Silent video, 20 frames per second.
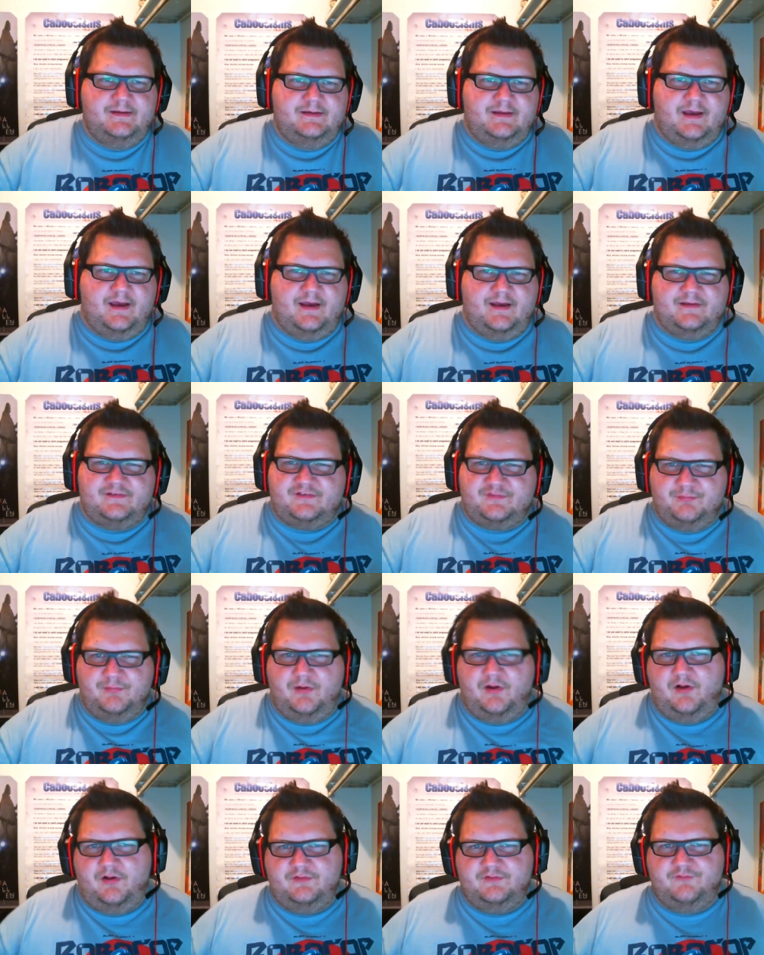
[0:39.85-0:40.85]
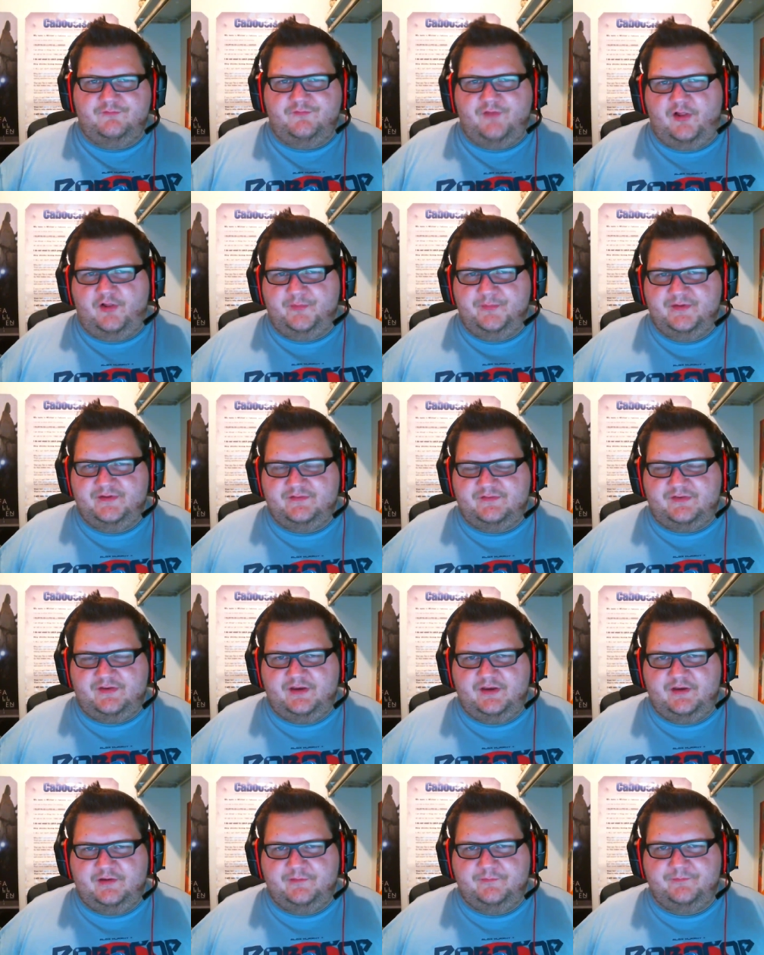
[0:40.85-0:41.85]
uh, small development
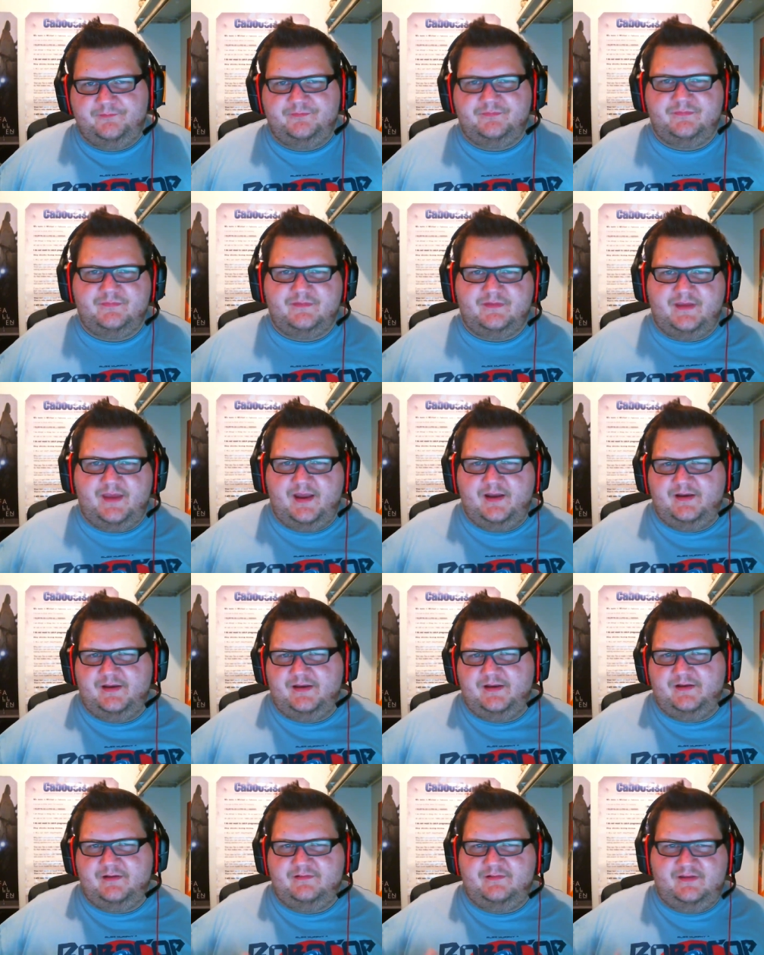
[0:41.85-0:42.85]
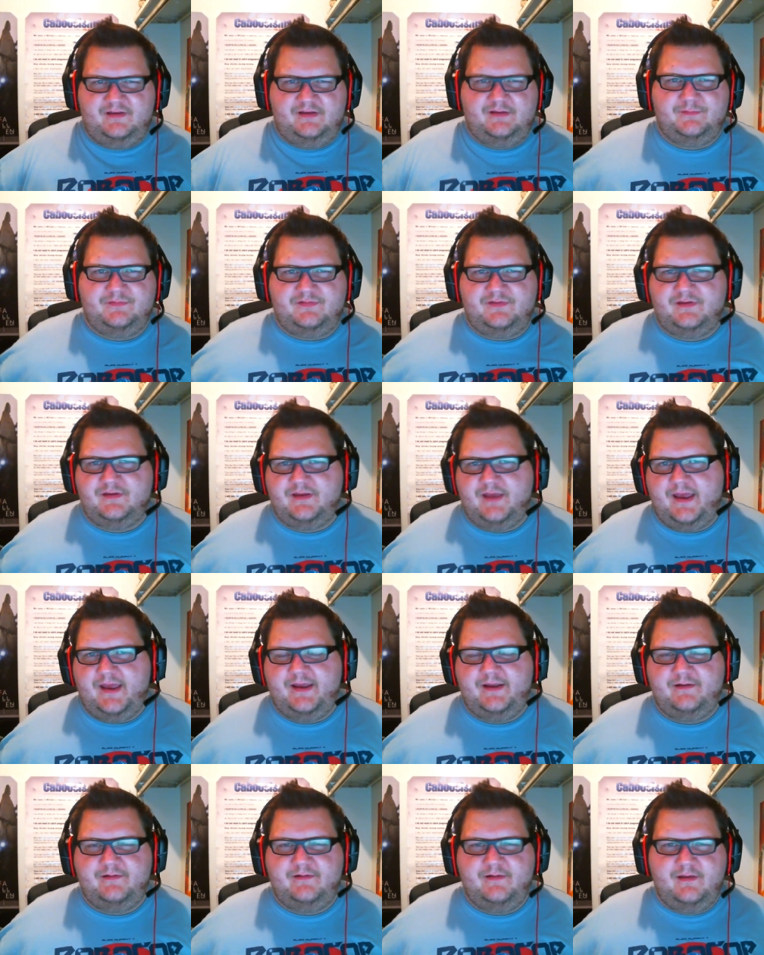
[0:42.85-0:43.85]
team getting
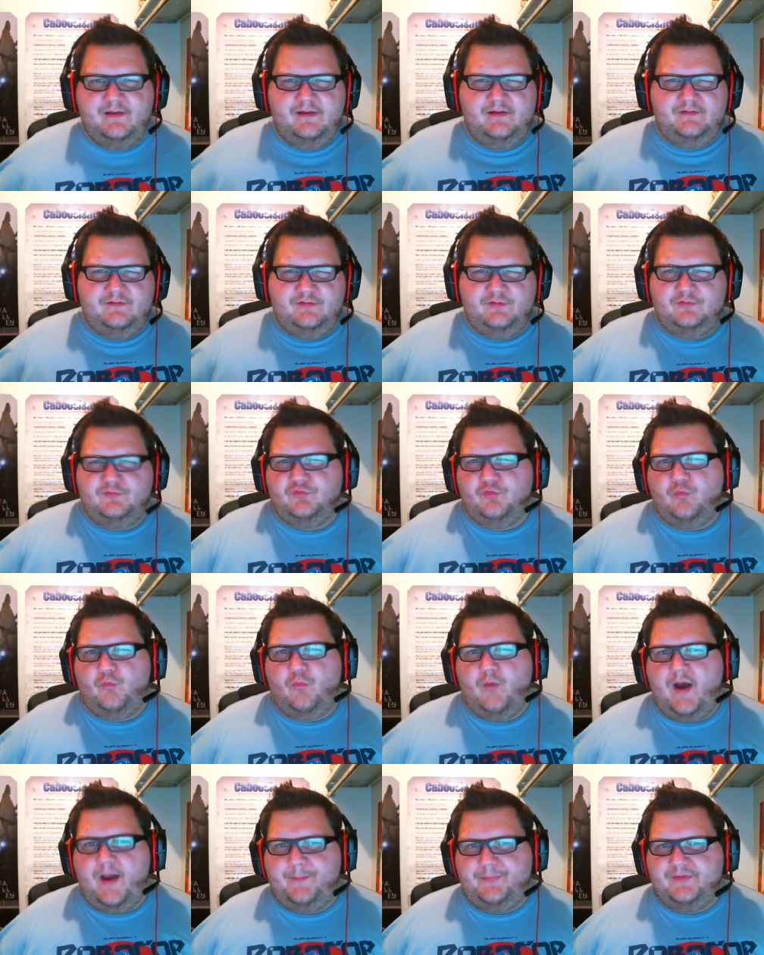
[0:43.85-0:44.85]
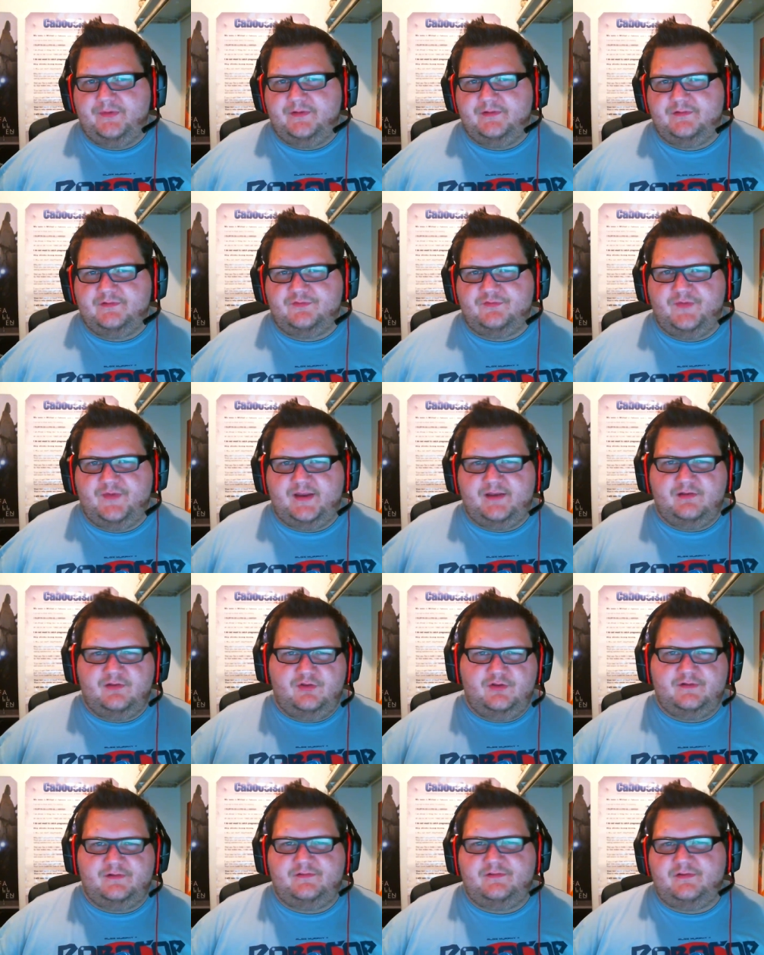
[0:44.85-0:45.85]
DMCA'd due to weapons that
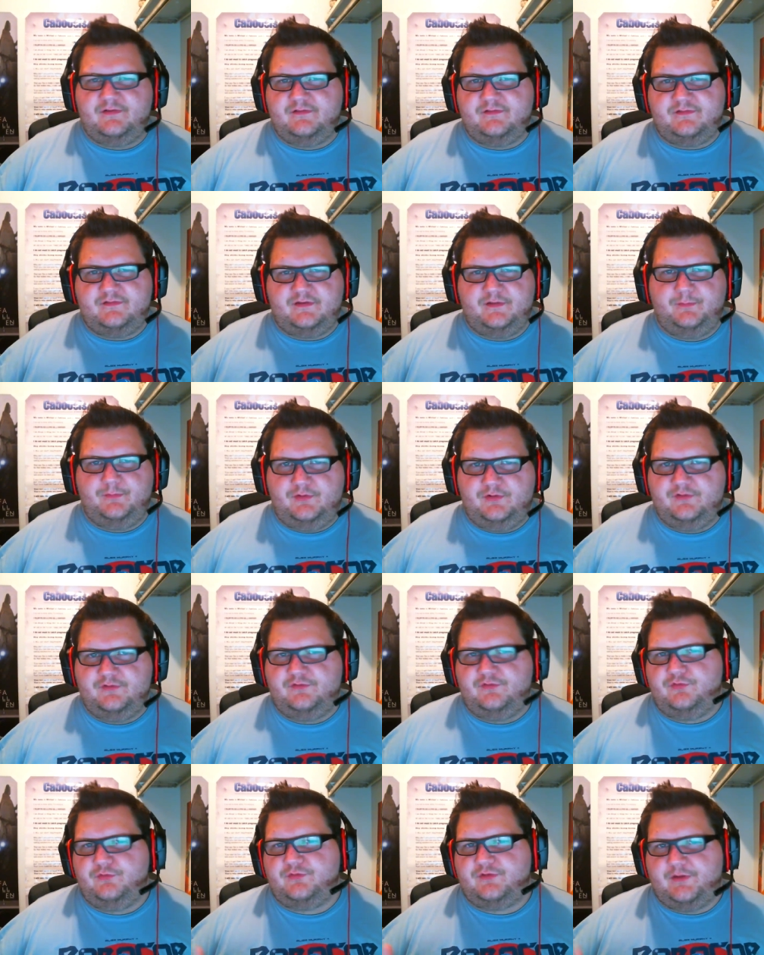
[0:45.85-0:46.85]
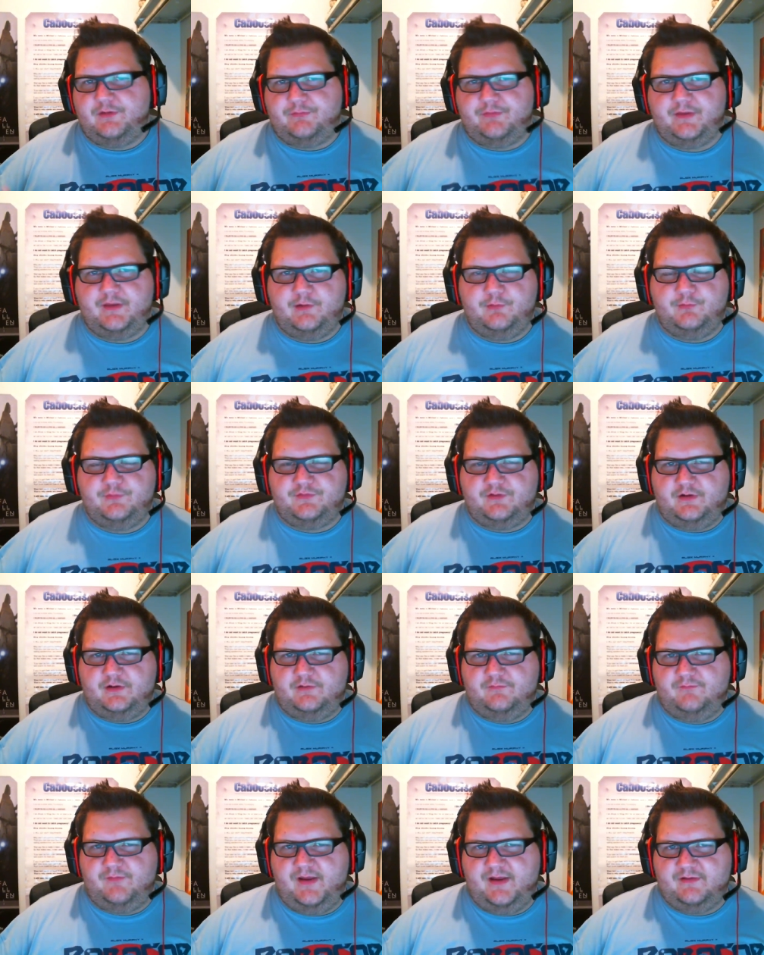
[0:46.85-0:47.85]
looked similar to something that was on
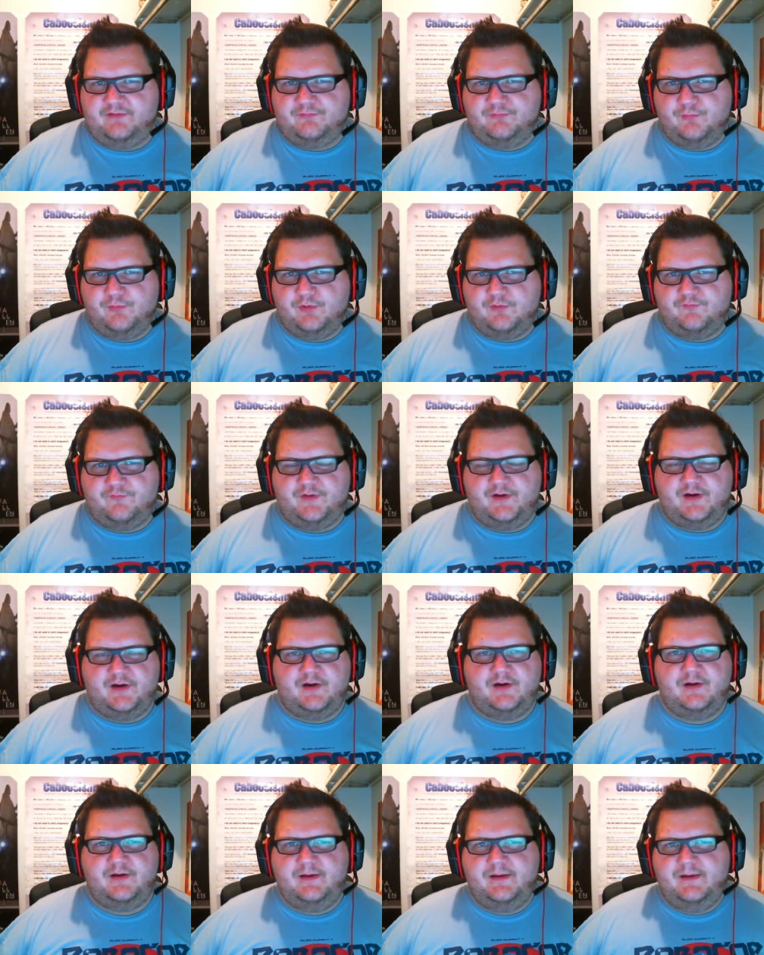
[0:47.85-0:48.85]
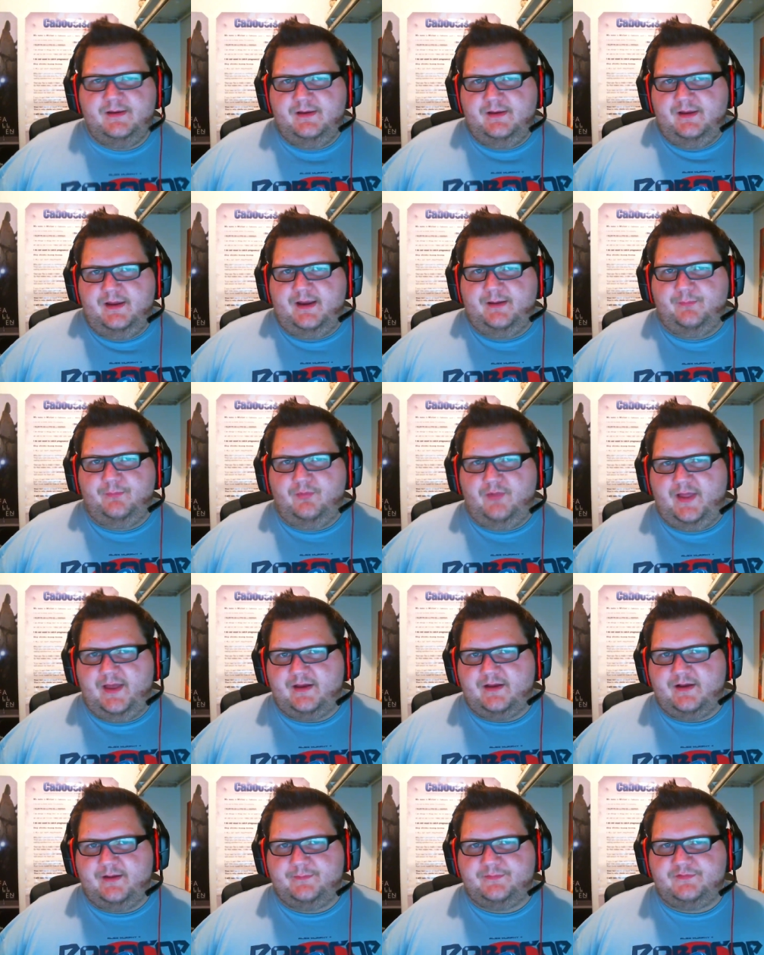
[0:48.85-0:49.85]
Advanced Warfare and
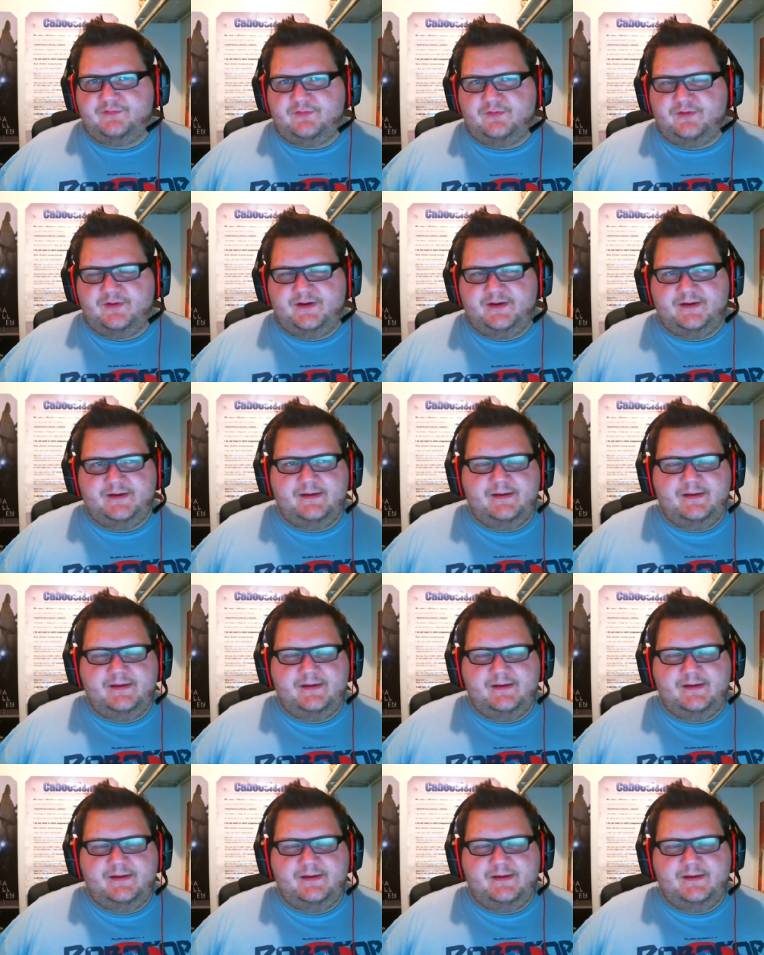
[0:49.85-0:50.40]
Black Ops 3.